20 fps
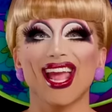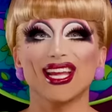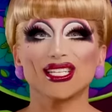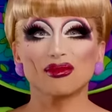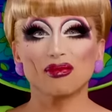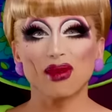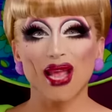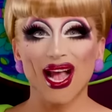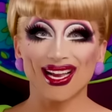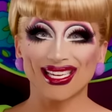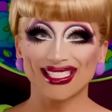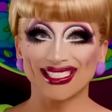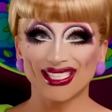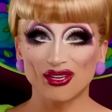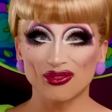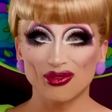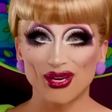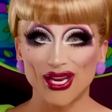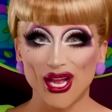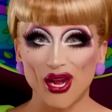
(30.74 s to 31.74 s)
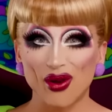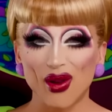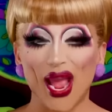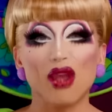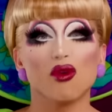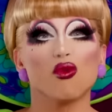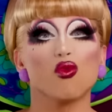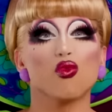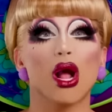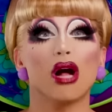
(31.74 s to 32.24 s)
it's Bianca Del Rio,
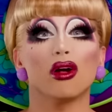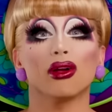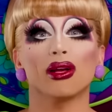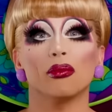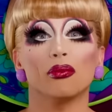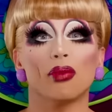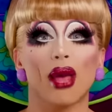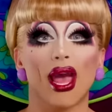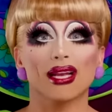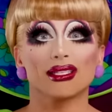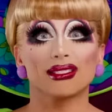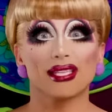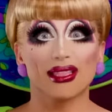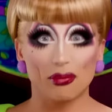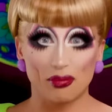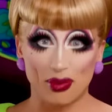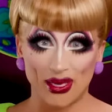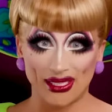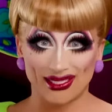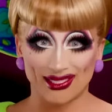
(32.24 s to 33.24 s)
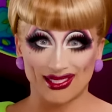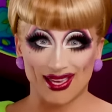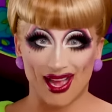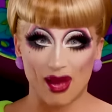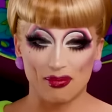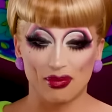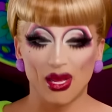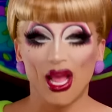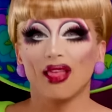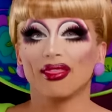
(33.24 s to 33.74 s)
and welcome back to The Pit Stop,
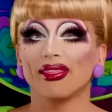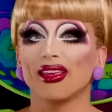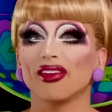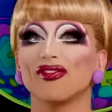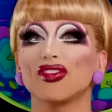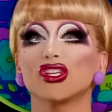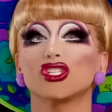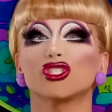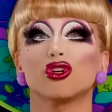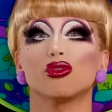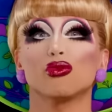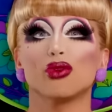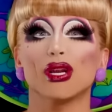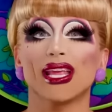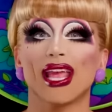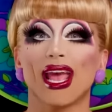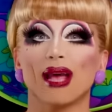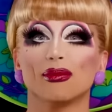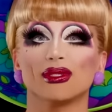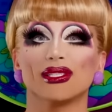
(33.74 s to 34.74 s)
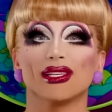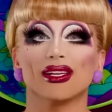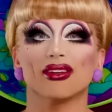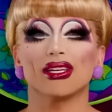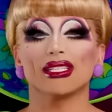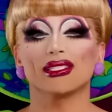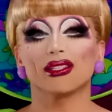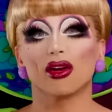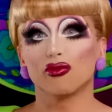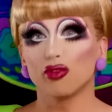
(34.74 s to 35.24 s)
the official recap
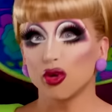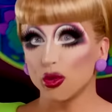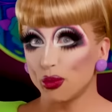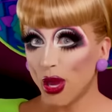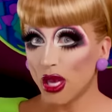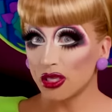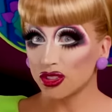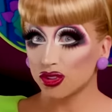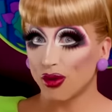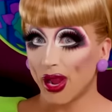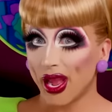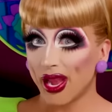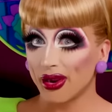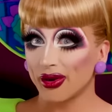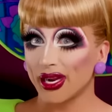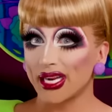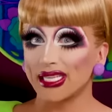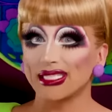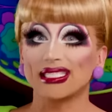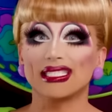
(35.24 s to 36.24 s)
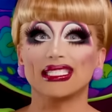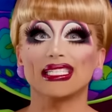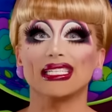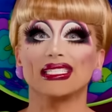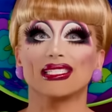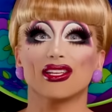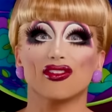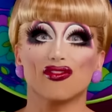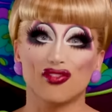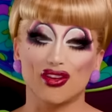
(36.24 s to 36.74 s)
series of RuPaul's Drag Race
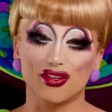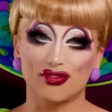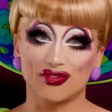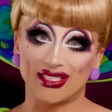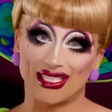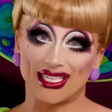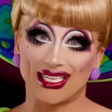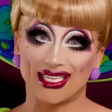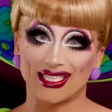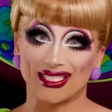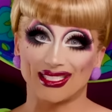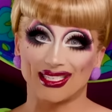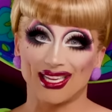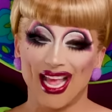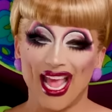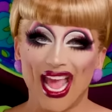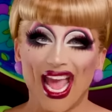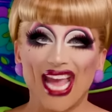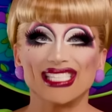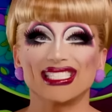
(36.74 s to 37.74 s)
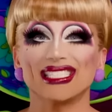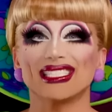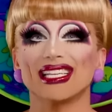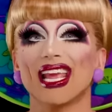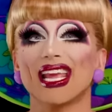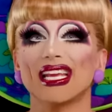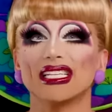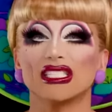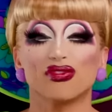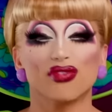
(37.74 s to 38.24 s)
Season 15. And
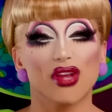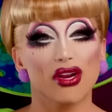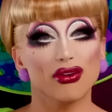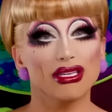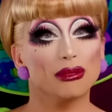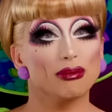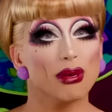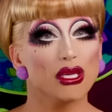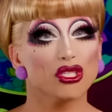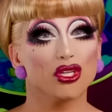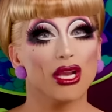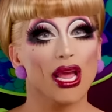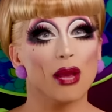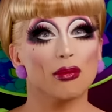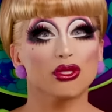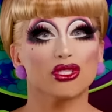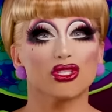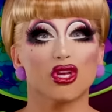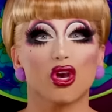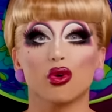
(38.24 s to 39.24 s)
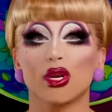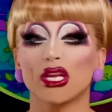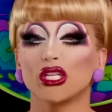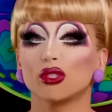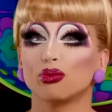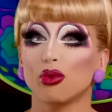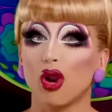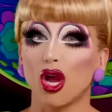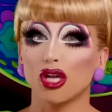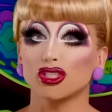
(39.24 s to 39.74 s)
today's very special episode is
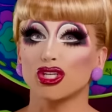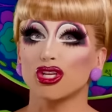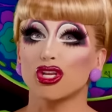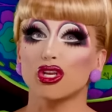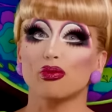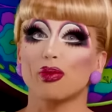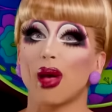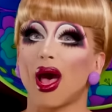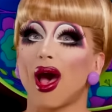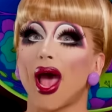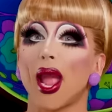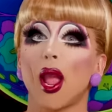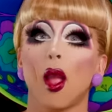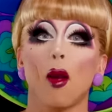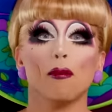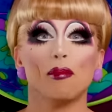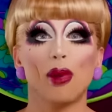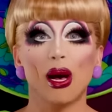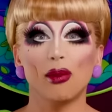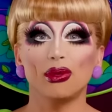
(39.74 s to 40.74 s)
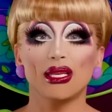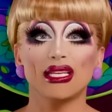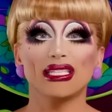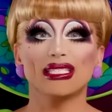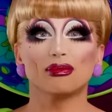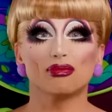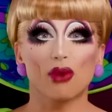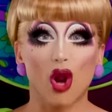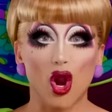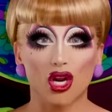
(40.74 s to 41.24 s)
brought to you by Bubly
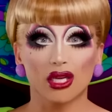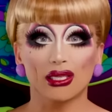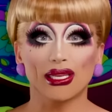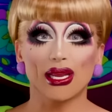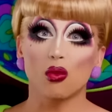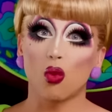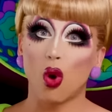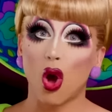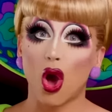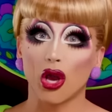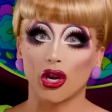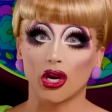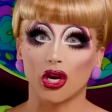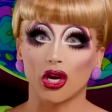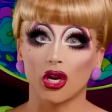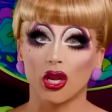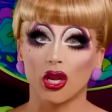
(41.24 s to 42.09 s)
Sparkling Water.